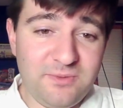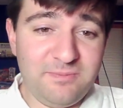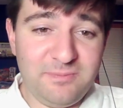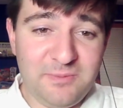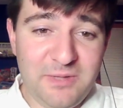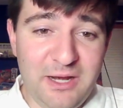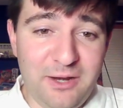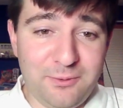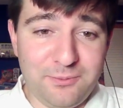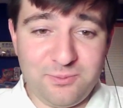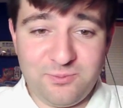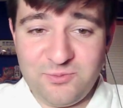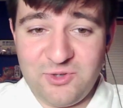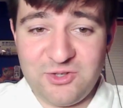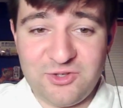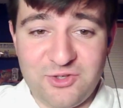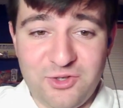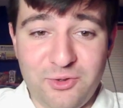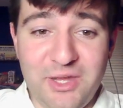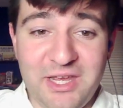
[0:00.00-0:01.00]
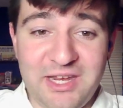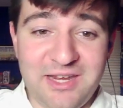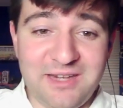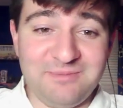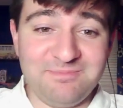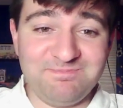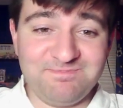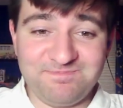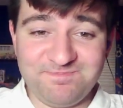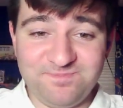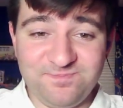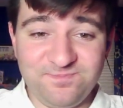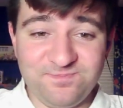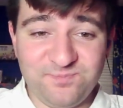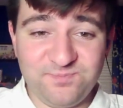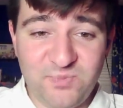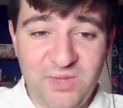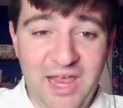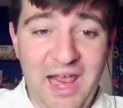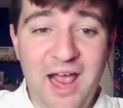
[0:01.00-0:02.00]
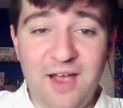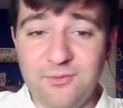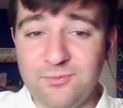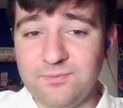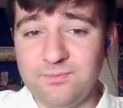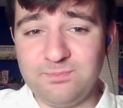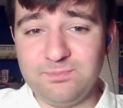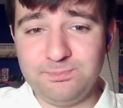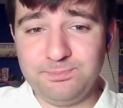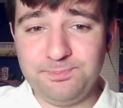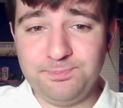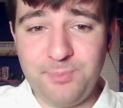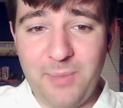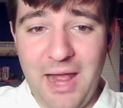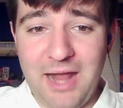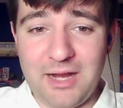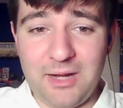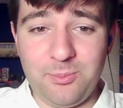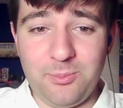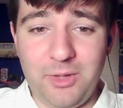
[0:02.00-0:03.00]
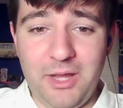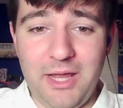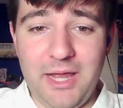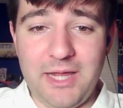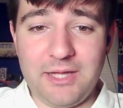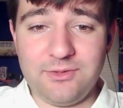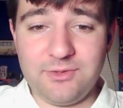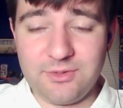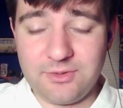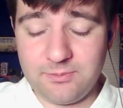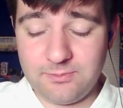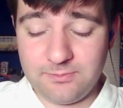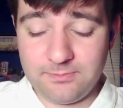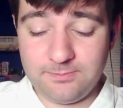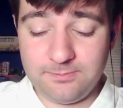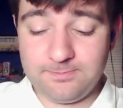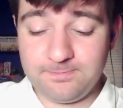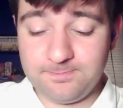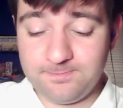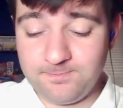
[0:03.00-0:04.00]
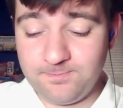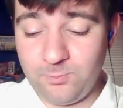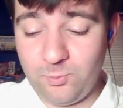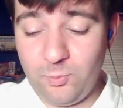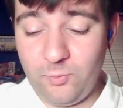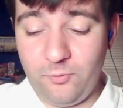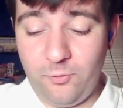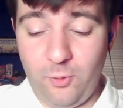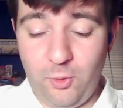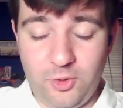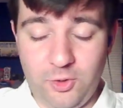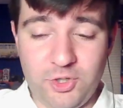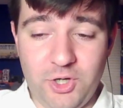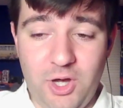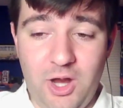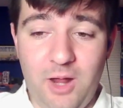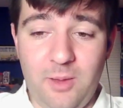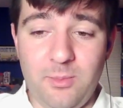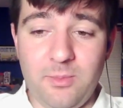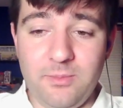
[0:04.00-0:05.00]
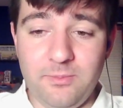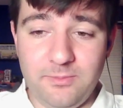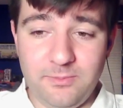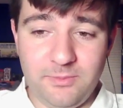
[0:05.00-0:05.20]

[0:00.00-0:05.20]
You know, just so they can they have backup plans for Chubb.